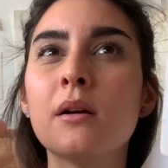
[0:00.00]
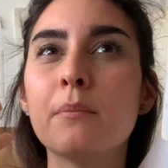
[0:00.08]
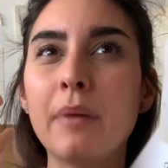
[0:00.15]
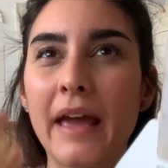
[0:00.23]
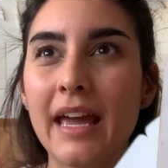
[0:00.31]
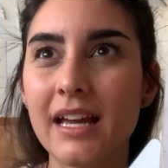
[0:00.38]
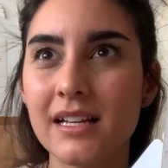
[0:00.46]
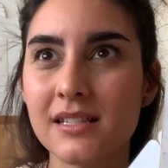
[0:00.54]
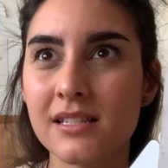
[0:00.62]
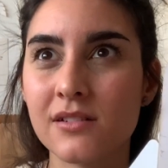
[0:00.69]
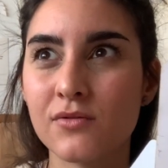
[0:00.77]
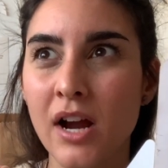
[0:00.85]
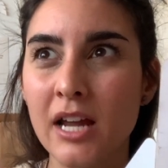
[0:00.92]

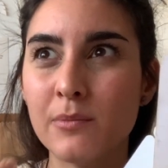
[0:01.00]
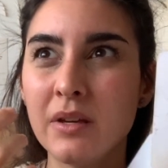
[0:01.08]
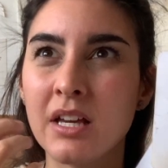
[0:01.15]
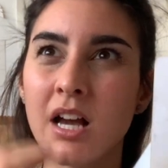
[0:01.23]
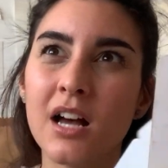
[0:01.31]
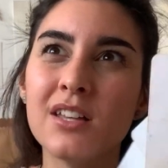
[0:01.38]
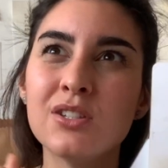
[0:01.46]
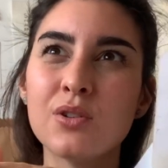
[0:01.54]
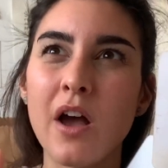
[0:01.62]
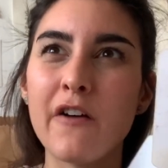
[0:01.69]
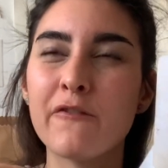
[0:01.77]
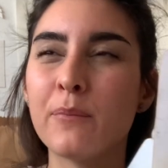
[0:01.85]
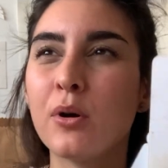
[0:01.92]
pace, right? Because you
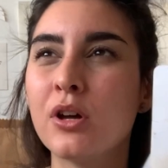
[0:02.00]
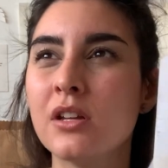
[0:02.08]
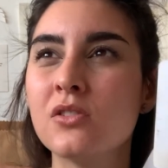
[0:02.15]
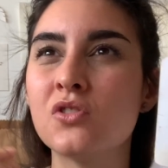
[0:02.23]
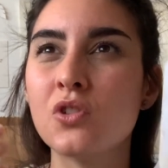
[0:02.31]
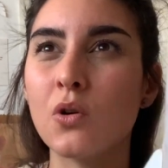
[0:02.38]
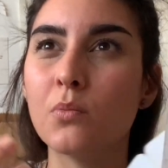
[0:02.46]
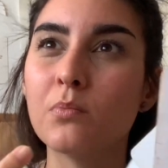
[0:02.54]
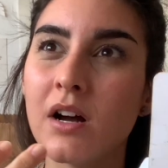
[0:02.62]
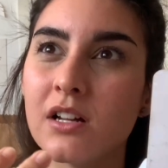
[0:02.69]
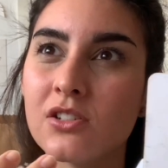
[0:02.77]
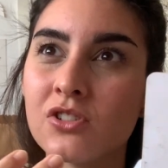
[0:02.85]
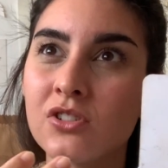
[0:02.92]
have put in so
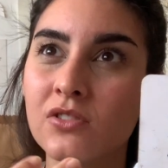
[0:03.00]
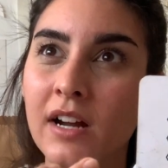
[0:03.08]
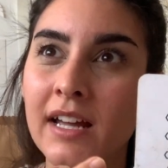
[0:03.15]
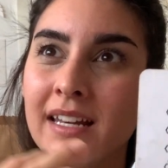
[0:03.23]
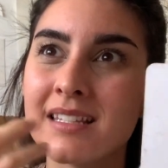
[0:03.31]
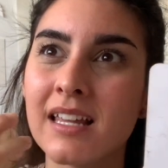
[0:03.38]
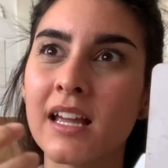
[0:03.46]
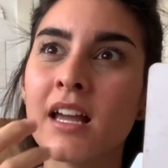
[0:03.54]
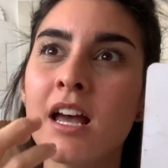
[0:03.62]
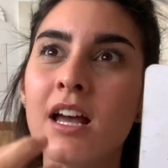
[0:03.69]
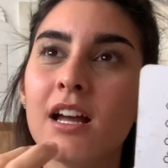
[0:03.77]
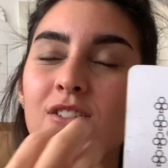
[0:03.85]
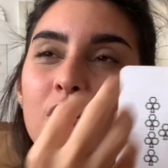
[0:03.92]
much, right? It's like,
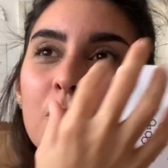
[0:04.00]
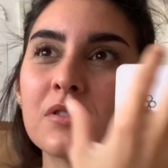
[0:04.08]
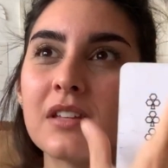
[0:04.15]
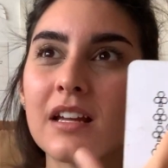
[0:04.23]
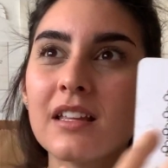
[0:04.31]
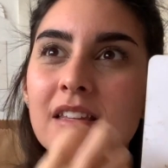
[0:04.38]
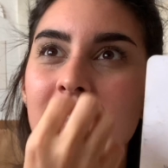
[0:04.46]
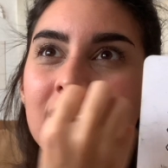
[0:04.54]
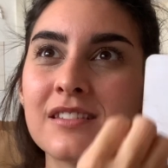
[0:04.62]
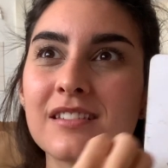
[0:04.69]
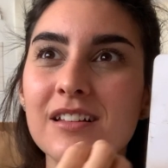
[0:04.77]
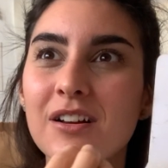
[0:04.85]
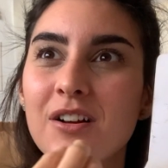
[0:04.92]
it's almost like
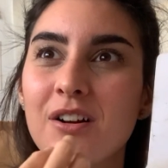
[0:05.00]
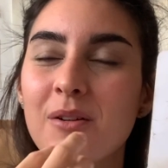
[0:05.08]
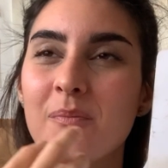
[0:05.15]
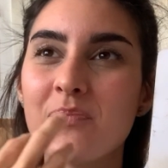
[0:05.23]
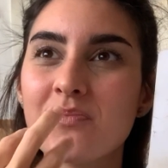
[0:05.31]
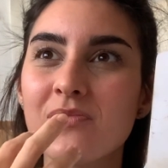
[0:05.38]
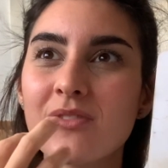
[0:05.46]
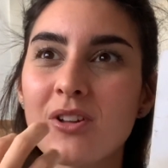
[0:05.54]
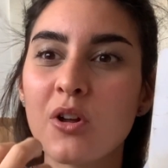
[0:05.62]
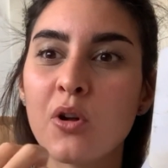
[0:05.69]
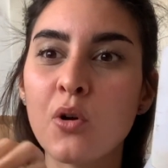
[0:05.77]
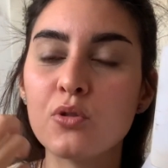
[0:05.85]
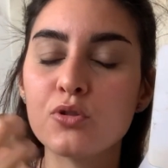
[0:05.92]
this
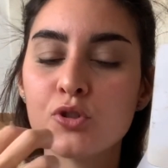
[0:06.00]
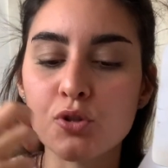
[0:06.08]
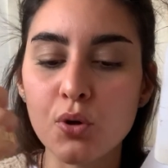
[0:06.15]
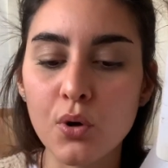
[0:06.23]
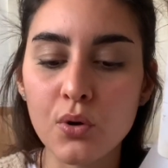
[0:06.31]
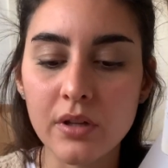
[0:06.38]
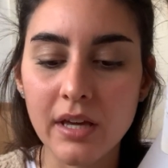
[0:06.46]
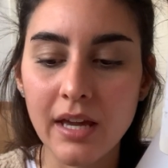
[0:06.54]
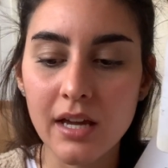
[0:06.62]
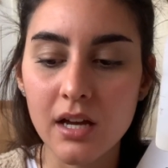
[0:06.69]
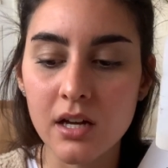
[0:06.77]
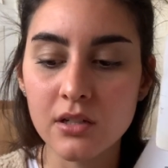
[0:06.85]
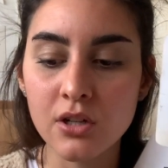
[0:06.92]
controlling
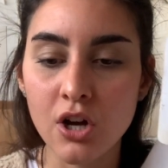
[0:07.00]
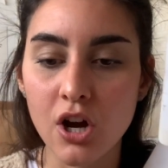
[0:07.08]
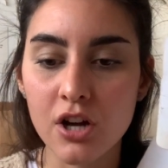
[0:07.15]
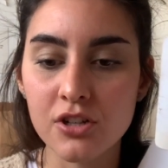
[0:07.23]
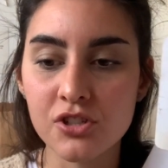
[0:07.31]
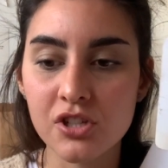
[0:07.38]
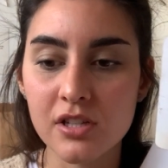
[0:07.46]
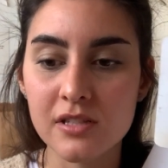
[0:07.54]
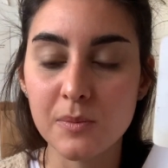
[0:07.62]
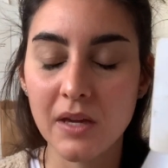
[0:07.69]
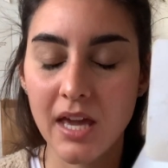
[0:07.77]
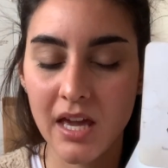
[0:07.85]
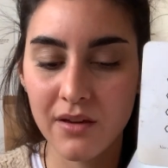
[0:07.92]
unconscious
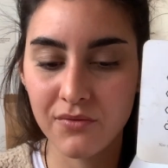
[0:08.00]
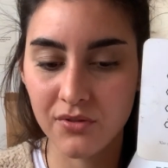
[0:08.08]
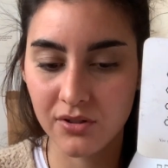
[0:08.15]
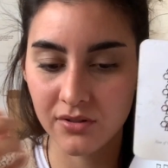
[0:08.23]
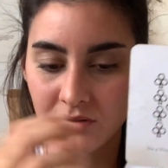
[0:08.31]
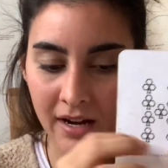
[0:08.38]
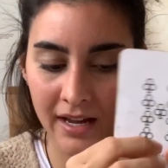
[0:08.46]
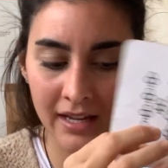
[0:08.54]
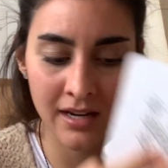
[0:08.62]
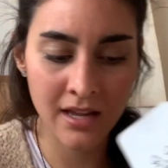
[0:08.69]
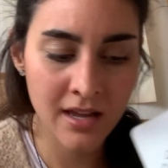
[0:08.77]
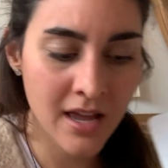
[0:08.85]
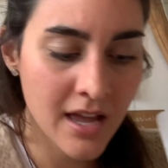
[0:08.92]
behavior, right?
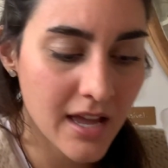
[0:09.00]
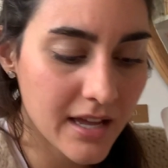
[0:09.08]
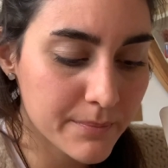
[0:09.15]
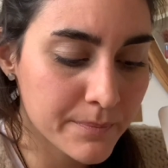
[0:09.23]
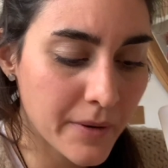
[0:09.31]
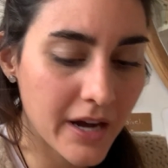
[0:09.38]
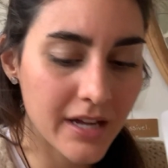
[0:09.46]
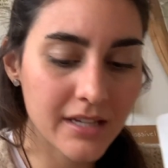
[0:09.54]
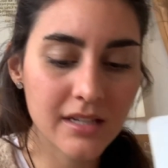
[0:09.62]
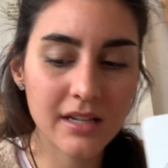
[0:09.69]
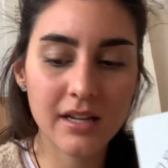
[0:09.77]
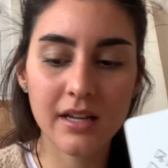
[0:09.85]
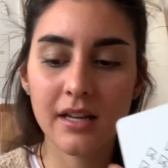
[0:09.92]
But
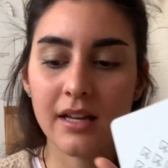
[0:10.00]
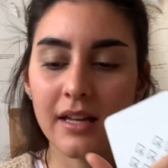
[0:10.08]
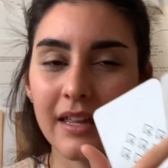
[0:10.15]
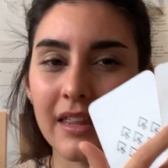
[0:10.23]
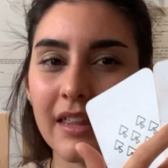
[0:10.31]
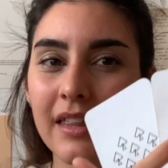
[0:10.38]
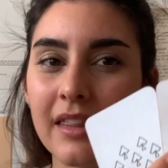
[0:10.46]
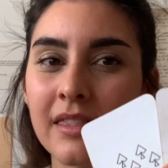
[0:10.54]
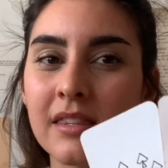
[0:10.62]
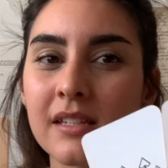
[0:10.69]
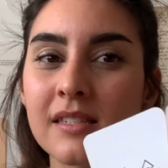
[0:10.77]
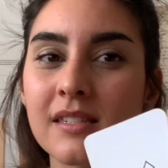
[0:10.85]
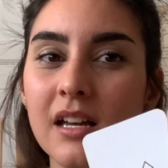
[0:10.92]

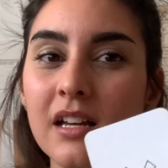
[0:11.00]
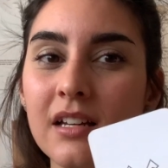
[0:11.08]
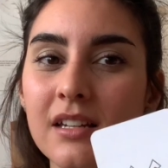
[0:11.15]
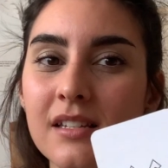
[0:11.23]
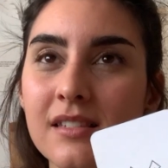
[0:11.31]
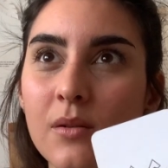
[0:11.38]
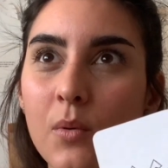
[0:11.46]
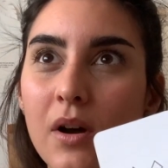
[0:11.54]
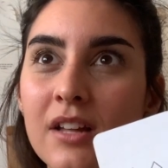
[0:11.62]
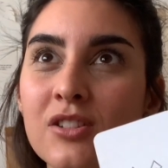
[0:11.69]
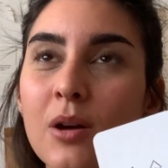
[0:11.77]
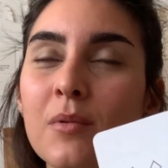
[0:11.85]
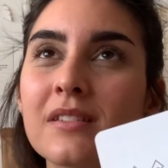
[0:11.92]
the Sun is the one,
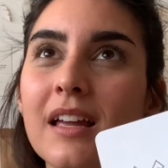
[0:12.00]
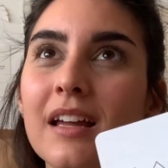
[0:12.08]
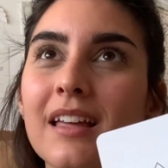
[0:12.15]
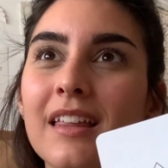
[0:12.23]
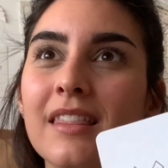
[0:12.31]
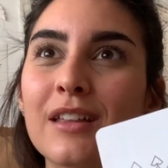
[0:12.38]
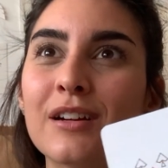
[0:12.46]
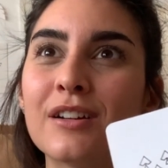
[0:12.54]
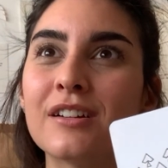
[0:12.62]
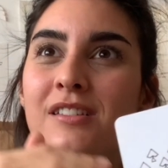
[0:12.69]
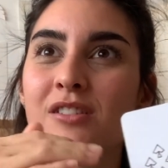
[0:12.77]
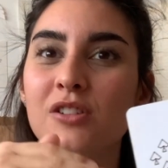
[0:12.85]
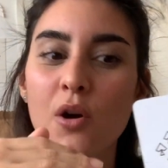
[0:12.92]
it's almost like there
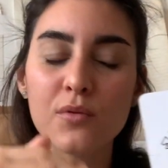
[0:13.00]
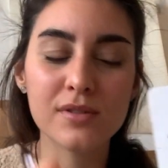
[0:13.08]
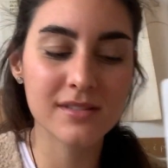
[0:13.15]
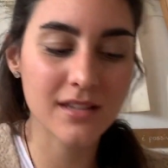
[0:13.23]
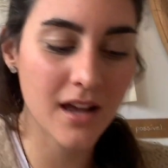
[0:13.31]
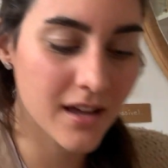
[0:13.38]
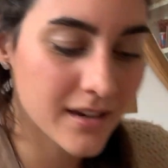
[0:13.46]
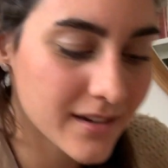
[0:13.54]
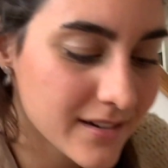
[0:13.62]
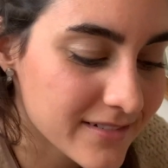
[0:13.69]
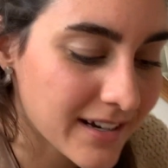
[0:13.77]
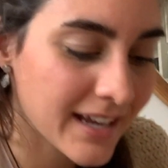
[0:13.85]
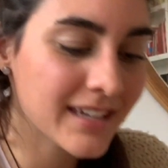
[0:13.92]
is no Sun,
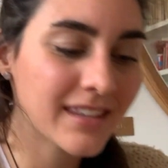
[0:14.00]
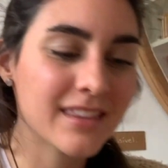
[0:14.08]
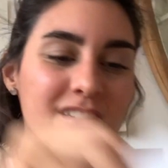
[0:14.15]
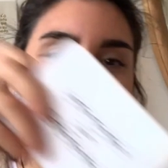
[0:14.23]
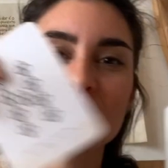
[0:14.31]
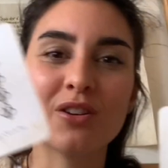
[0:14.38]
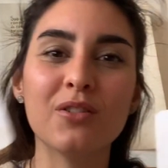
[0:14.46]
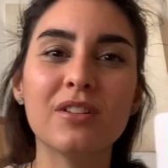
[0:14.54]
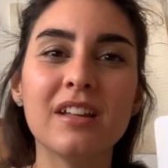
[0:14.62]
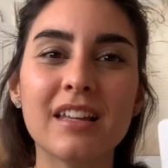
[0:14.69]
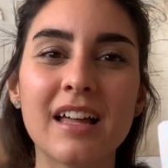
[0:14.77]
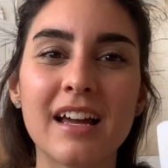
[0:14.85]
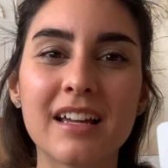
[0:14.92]
right? There's only
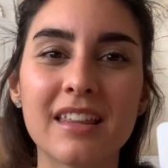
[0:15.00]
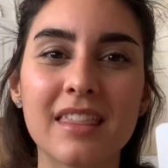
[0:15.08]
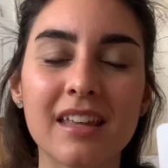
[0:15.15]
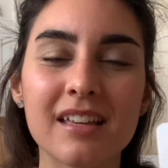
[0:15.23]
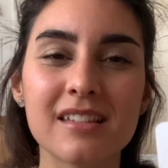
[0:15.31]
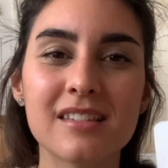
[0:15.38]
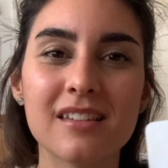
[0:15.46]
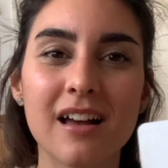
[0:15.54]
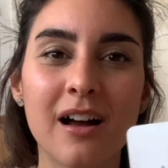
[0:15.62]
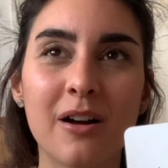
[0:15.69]
like this